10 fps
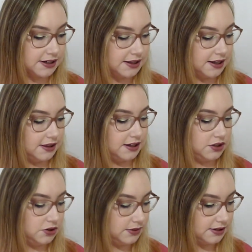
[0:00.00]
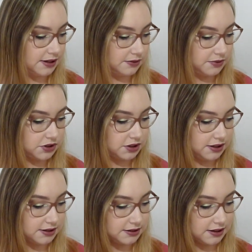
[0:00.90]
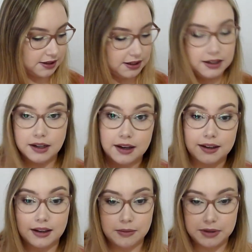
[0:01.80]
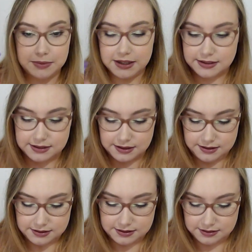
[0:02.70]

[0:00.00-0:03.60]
and then the newer scent, which is the gummy bear scent,